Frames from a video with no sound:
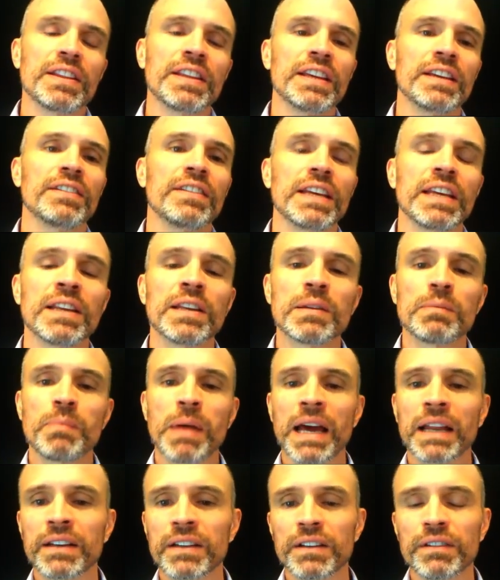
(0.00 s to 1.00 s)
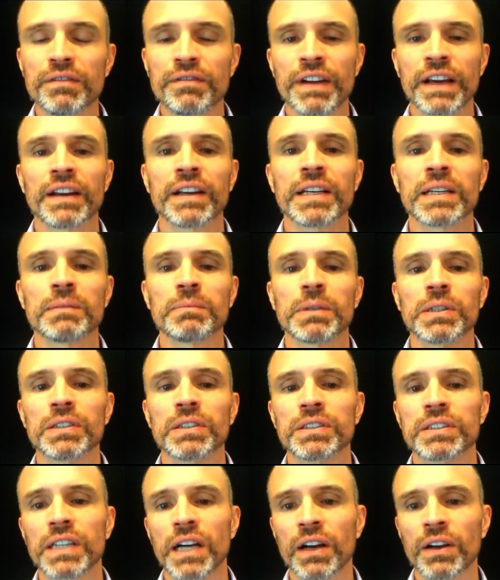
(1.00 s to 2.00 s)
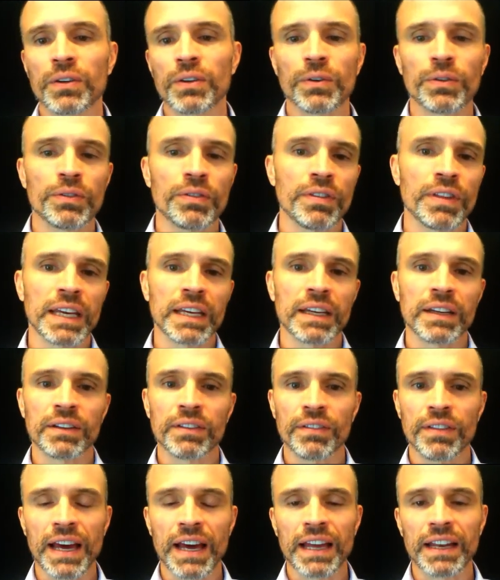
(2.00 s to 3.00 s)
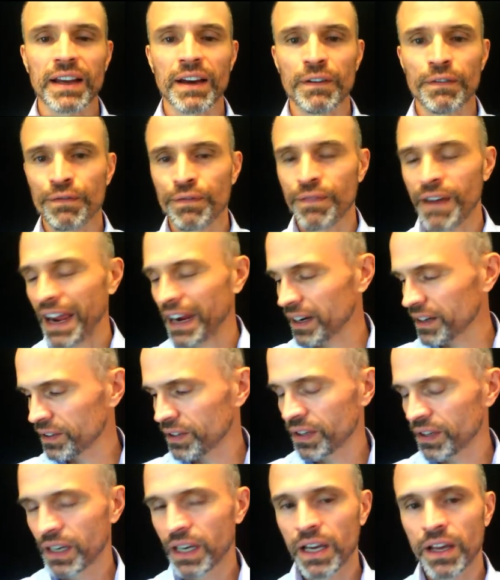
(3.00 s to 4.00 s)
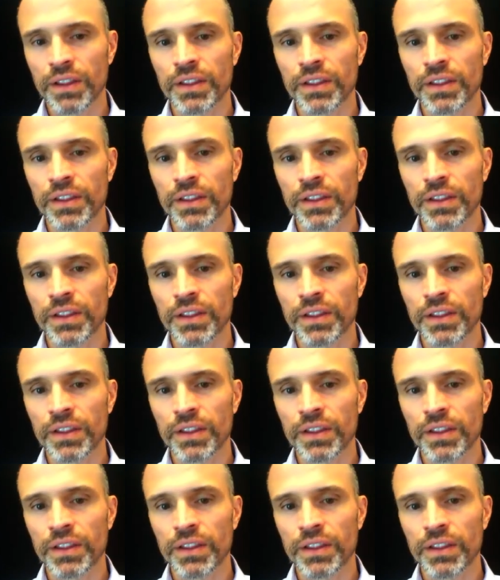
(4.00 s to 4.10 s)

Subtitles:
These independent variables are those things that affect